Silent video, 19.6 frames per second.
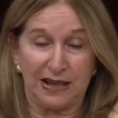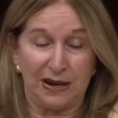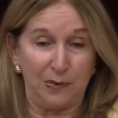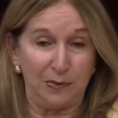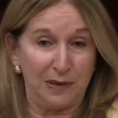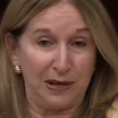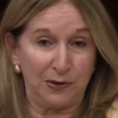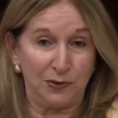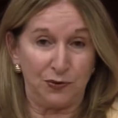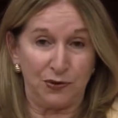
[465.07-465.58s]
Our
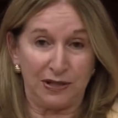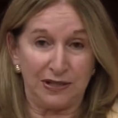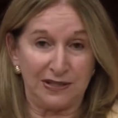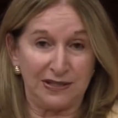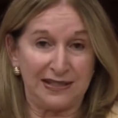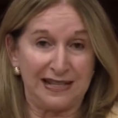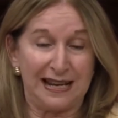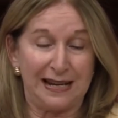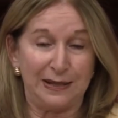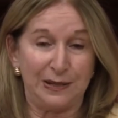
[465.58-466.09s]

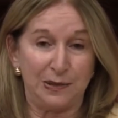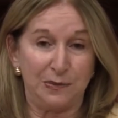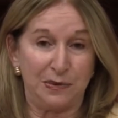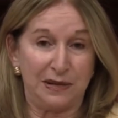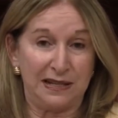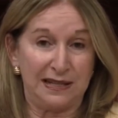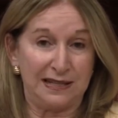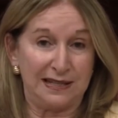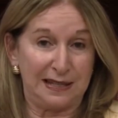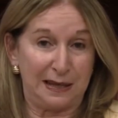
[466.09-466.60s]
metrics tend to
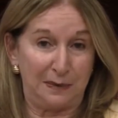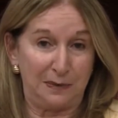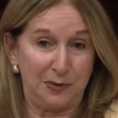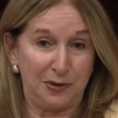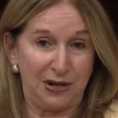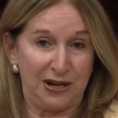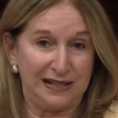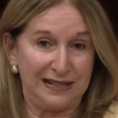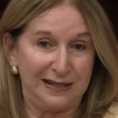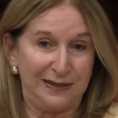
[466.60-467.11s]
be
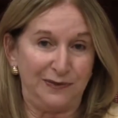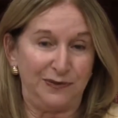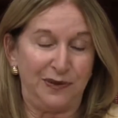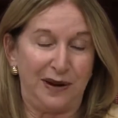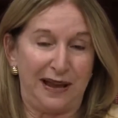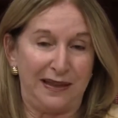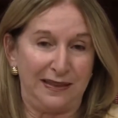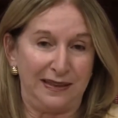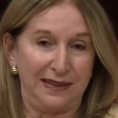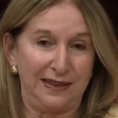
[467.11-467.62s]
subjective
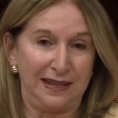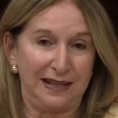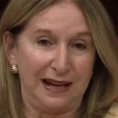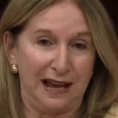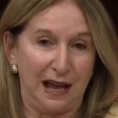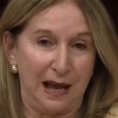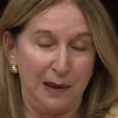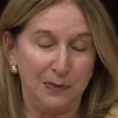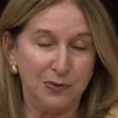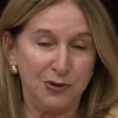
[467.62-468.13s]
rather than
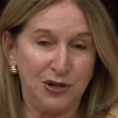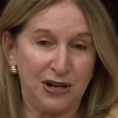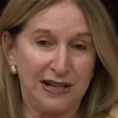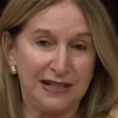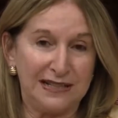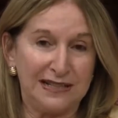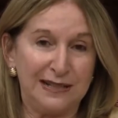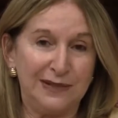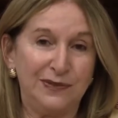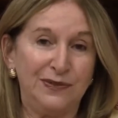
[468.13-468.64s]

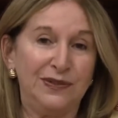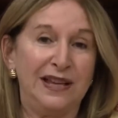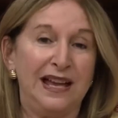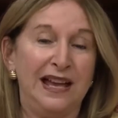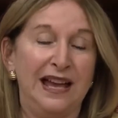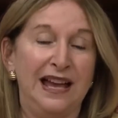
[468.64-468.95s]
objective.